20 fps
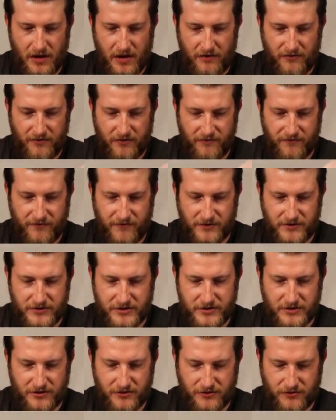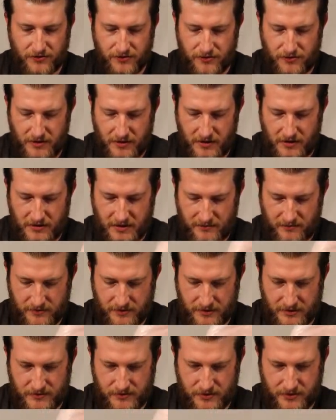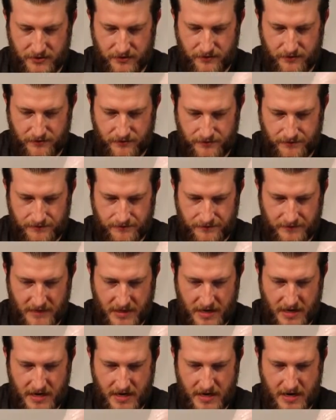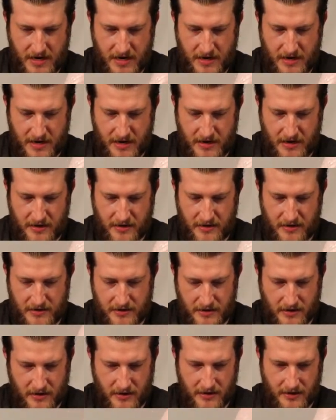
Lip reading: A Reverse Grookey. That one looks pretty cool. And